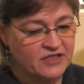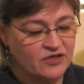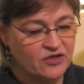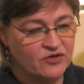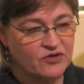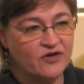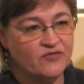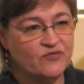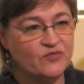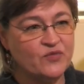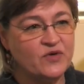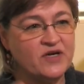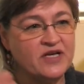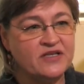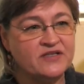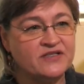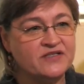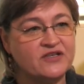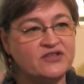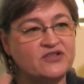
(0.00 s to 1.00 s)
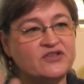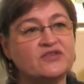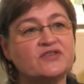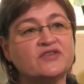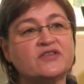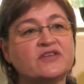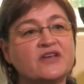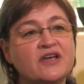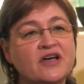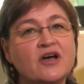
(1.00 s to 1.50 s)
you know, you have weeds that
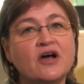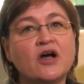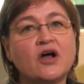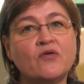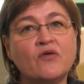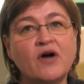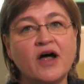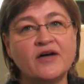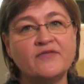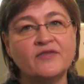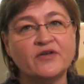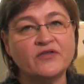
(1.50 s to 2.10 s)
just arrive